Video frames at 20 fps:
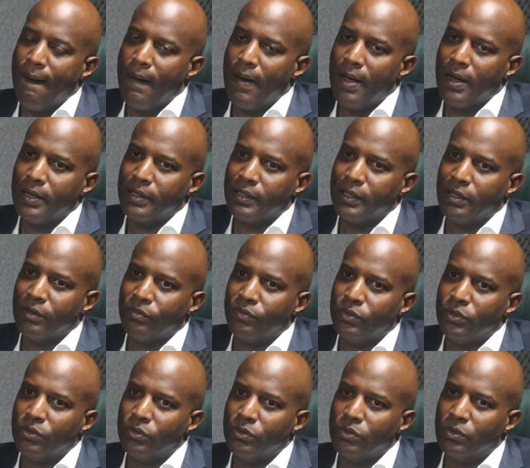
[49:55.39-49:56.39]
And if
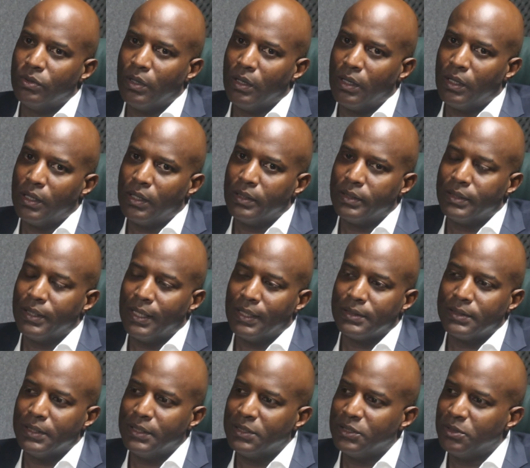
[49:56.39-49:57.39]
you are
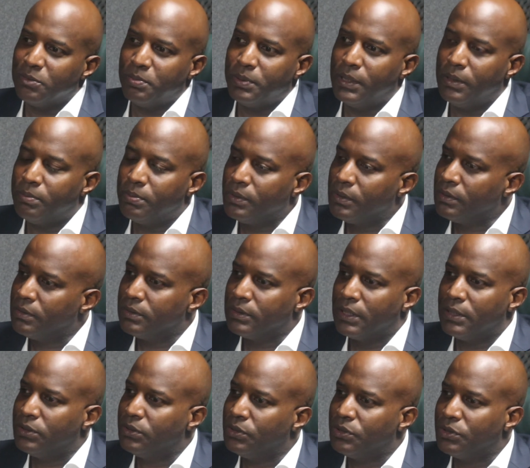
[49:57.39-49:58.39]
not into people,
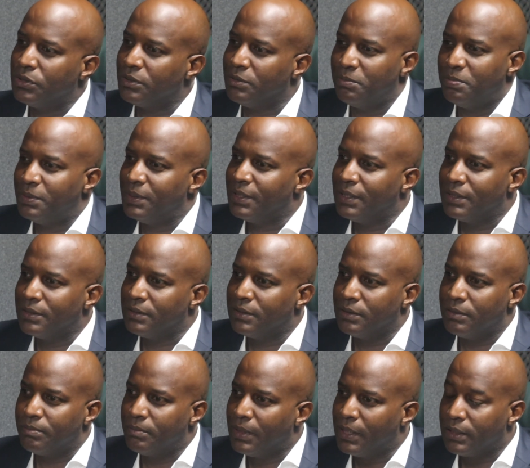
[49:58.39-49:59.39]
then you shouldn't be
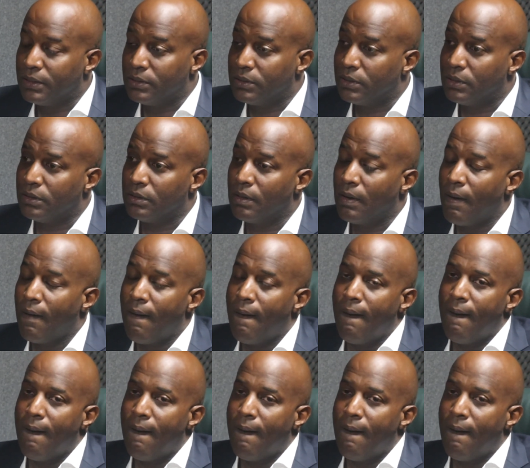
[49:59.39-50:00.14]
into medicine.